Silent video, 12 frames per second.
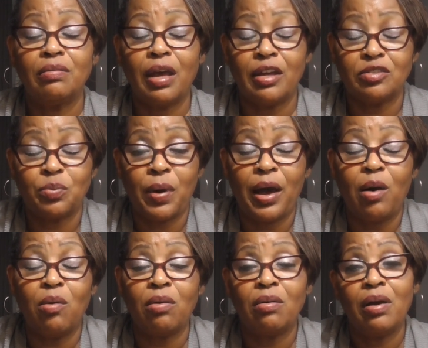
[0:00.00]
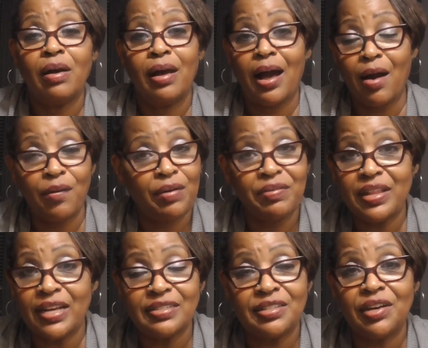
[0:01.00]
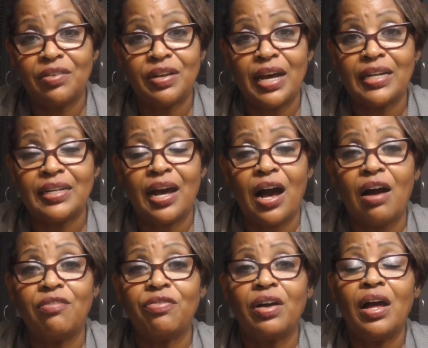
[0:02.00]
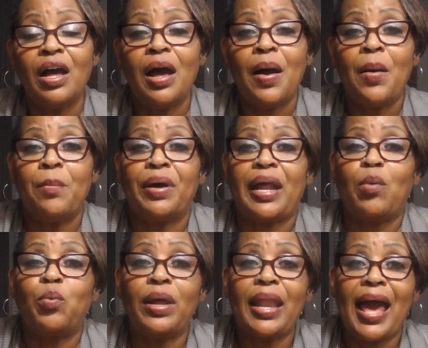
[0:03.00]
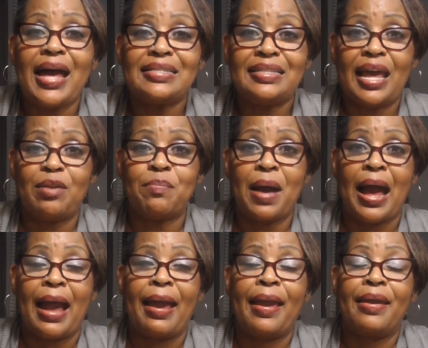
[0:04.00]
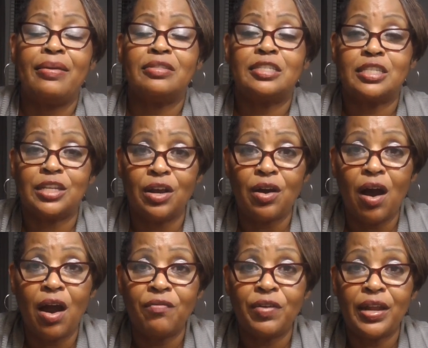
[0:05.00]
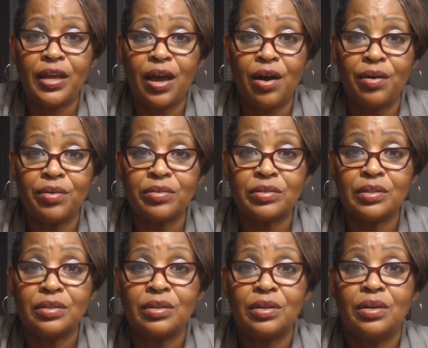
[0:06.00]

as well. However, that's still not enough. But I realized that my cigar videos,